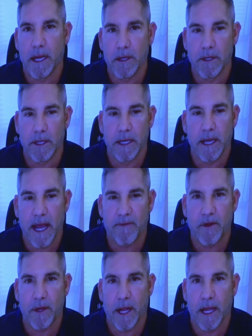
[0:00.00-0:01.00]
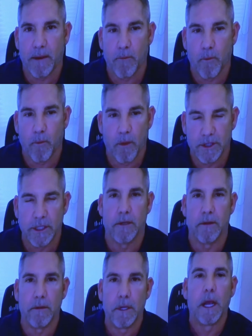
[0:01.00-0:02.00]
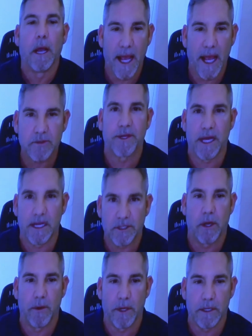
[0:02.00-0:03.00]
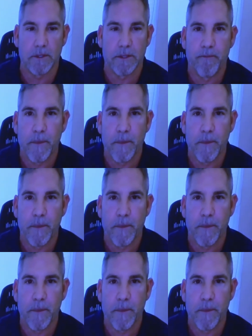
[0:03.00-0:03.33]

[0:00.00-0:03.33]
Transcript: and you didn't have your name, and that's what that show is.